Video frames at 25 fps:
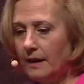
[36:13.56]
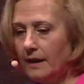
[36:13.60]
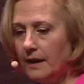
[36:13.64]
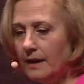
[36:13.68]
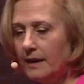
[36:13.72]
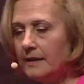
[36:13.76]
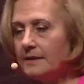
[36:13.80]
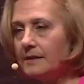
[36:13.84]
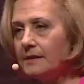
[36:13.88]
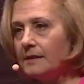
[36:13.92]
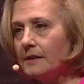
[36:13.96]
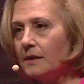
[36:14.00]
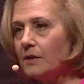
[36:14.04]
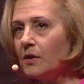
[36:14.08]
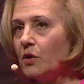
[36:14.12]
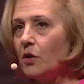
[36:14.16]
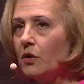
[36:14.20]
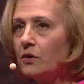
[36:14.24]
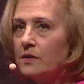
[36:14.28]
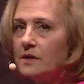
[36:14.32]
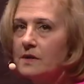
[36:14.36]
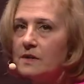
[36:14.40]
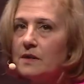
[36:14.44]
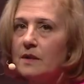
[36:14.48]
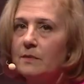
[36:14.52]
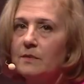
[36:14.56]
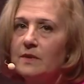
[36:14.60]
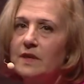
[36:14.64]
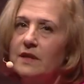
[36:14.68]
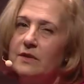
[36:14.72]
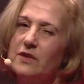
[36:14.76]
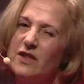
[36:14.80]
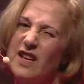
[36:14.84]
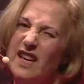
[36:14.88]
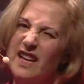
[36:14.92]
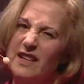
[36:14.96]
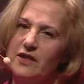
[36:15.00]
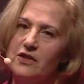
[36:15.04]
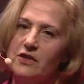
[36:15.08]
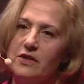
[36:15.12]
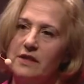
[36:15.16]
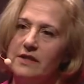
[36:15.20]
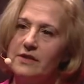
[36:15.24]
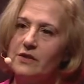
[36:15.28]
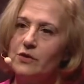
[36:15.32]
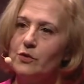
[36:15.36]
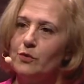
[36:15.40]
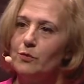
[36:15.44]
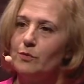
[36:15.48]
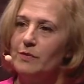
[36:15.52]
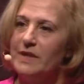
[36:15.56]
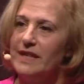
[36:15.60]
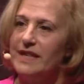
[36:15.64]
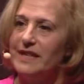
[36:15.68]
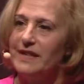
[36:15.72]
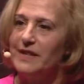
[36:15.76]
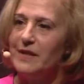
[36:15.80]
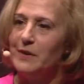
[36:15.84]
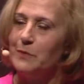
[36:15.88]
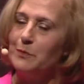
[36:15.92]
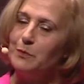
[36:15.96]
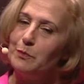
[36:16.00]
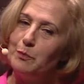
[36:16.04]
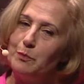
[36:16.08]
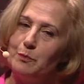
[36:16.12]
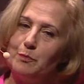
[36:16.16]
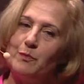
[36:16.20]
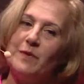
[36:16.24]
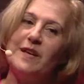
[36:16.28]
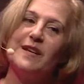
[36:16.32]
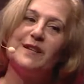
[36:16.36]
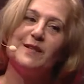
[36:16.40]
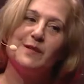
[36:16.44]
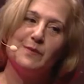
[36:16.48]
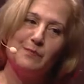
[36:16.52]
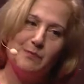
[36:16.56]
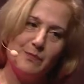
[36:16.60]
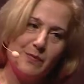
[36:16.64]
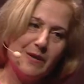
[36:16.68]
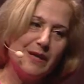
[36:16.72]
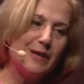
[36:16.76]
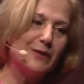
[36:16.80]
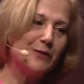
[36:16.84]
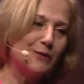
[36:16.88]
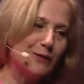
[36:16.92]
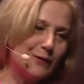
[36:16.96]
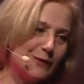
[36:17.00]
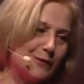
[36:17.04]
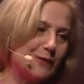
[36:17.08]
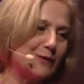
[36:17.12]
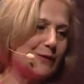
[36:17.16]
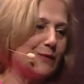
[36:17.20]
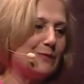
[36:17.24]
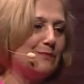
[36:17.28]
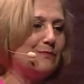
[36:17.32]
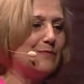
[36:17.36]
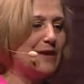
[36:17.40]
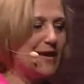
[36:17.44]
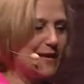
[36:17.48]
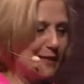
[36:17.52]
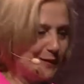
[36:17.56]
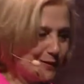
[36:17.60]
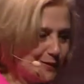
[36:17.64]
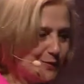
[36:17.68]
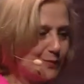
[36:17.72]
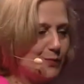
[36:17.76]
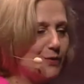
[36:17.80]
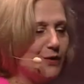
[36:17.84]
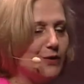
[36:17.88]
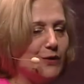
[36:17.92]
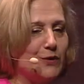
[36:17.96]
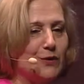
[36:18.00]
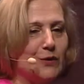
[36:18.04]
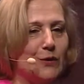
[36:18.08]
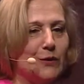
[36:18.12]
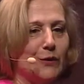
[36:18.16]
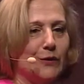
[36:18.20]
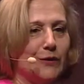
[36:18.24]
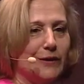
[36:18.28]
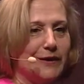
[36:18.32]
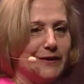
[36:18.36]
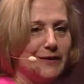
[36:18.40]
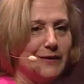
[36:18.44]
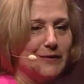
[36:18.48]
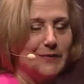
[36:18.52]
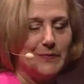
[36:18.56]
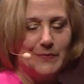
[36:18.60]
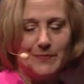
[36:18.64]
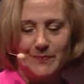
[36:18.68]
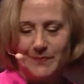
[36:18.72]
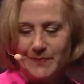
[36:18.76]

It's a concept that actually should be experience-based when you learn it,